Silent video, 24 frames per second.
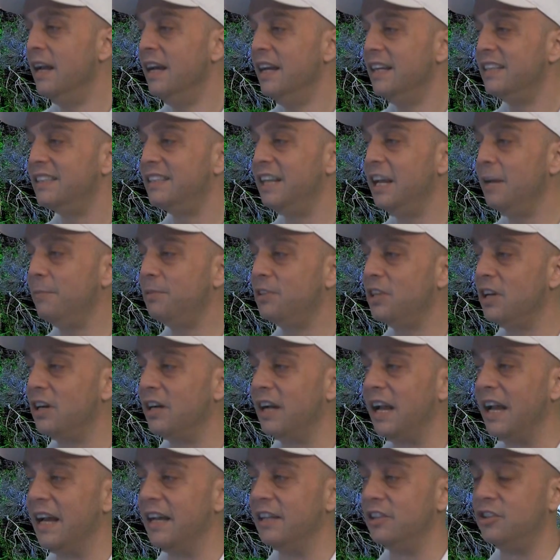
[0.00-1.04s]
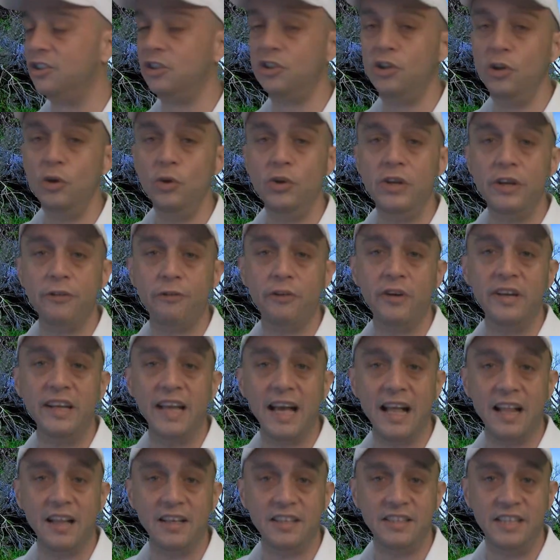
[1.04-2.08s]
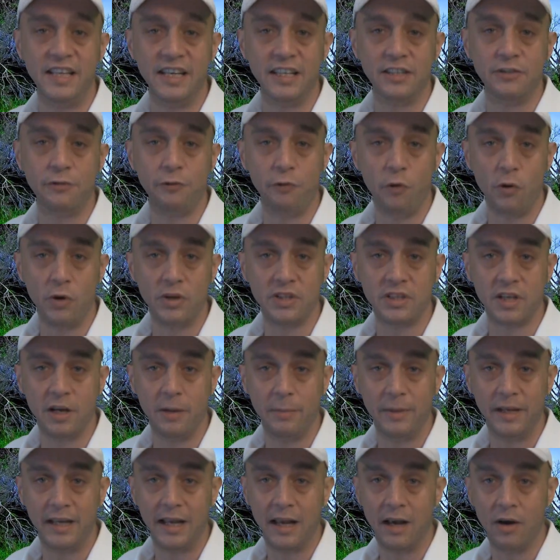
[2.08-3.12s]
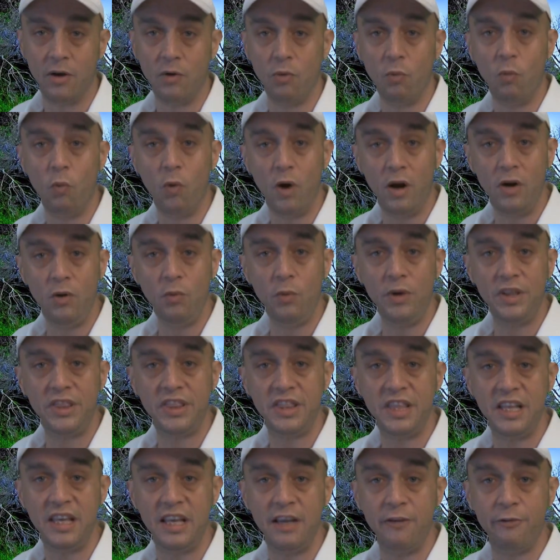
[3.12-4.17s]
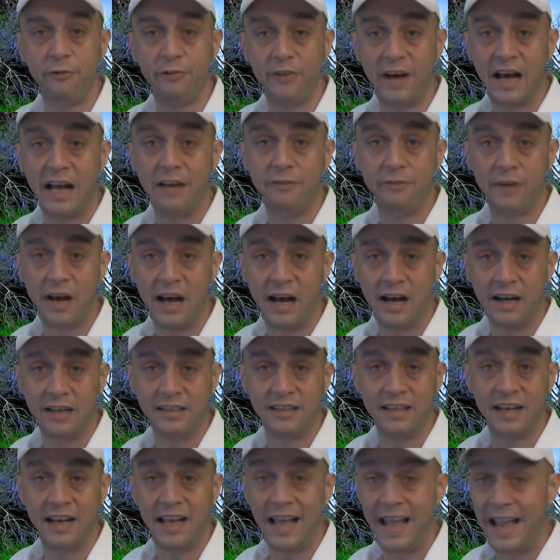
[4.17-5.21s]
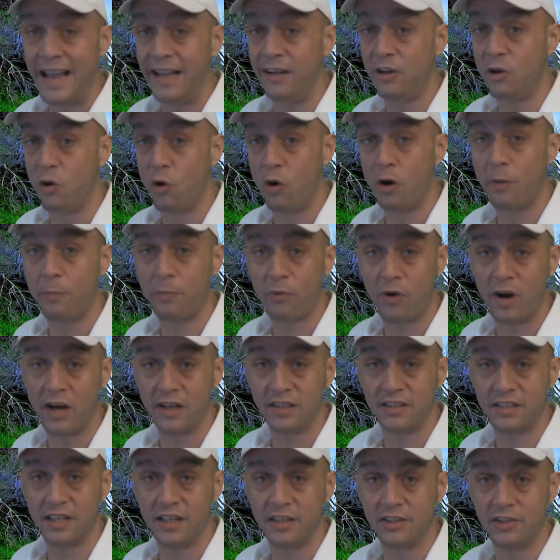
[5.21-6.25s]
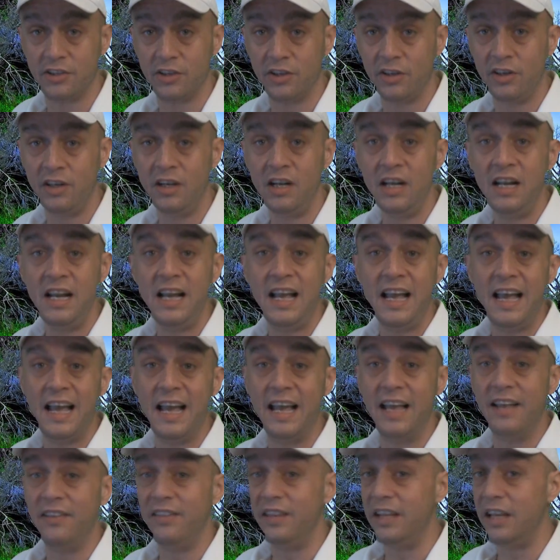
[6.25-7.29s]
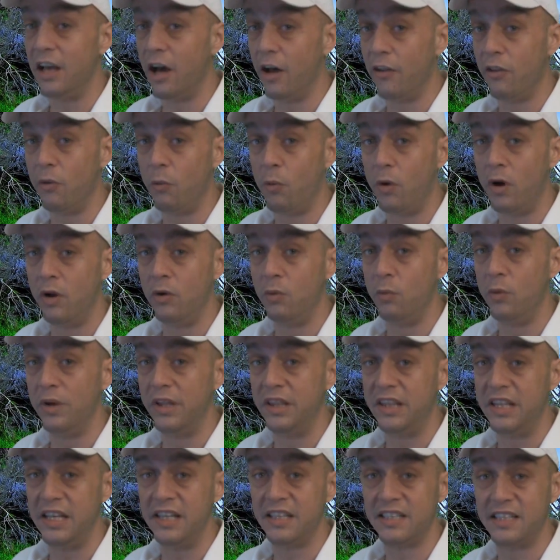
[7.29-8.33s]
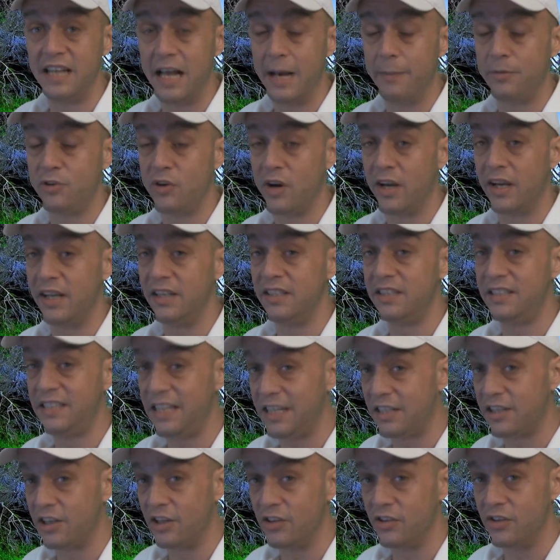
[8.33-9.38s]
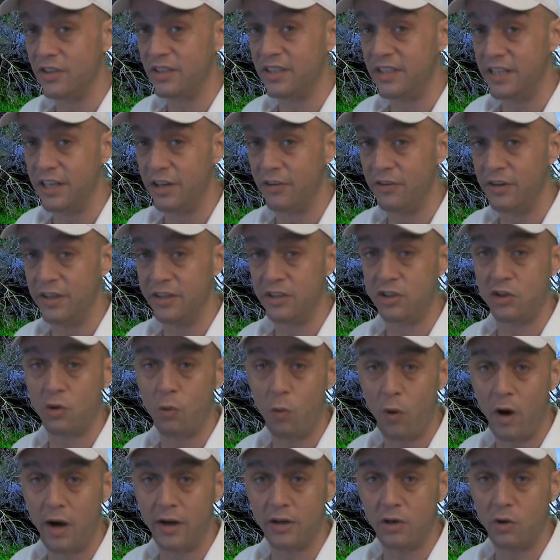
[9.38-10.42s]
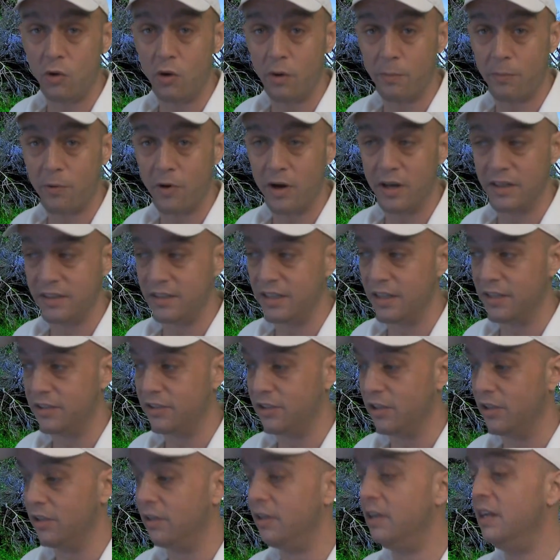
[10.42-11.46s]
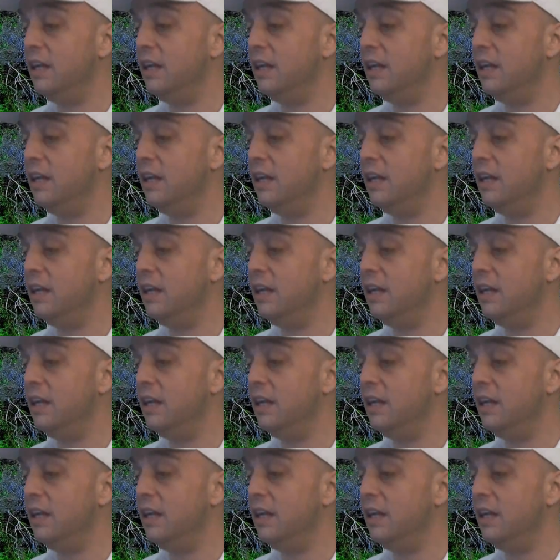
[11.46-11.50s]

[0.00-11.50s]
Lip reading: Samsung has two different Galaxy S4s coming out, one with the 5 Octa 8-core processor, and the other one with the Snapdragon 600 series quad-core processor.